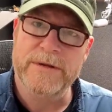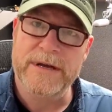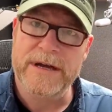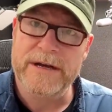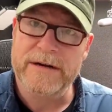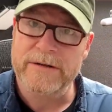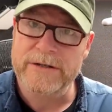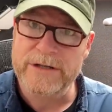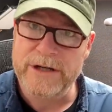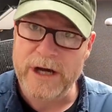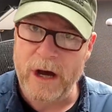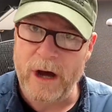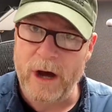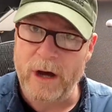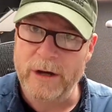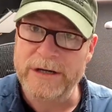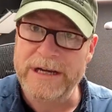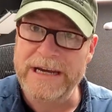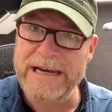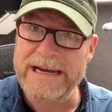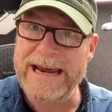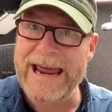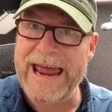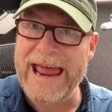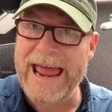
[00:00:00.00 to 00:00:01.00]
They are
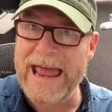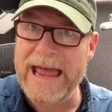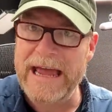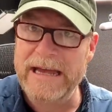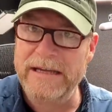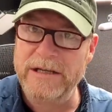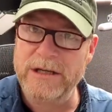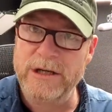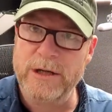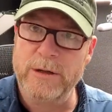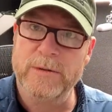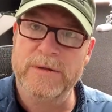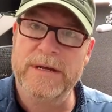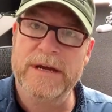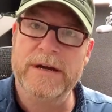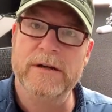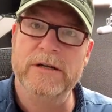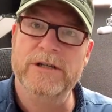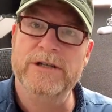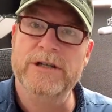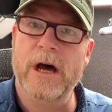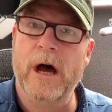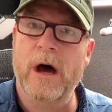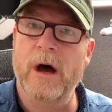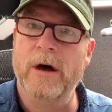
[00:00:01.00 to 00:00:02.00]
talking at you. They are
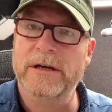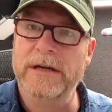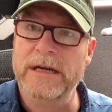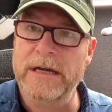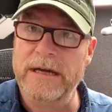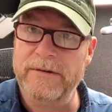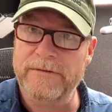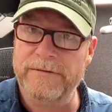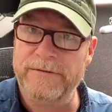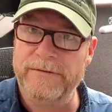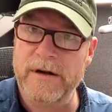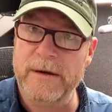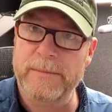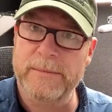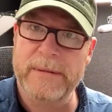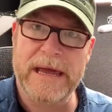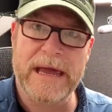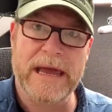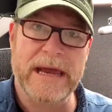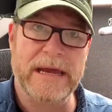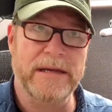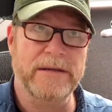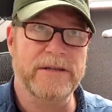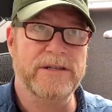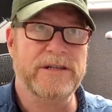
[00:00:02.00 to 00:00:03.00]
talking from
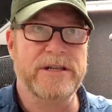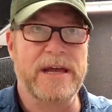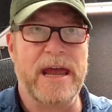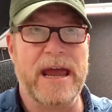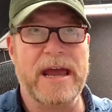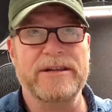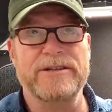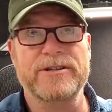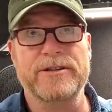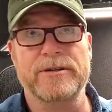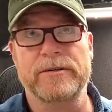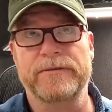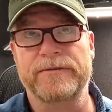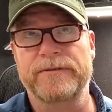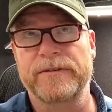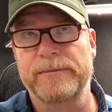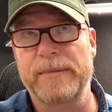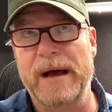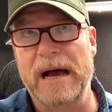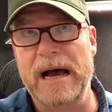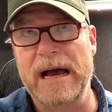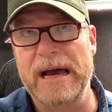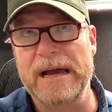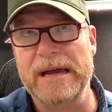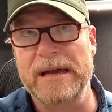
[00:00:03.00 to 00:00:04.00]
a stature from
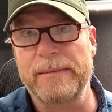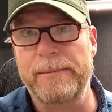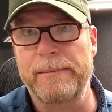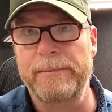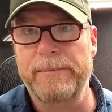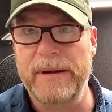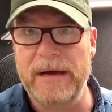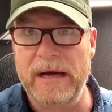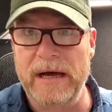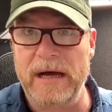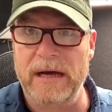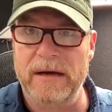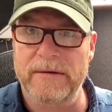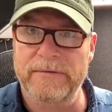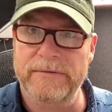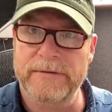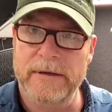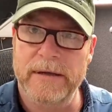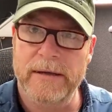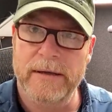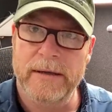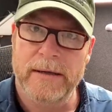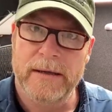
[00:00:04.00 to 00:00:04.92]
high above.